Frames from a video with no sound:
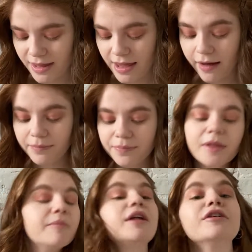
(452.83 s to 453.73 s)
Yeah,
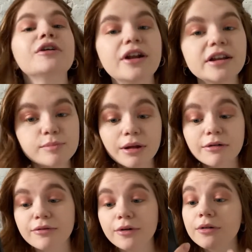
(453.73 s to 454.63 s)
motherhood is
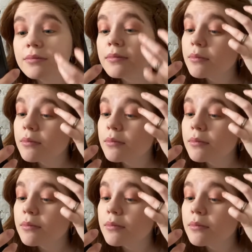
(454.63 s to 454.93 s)
beautiful.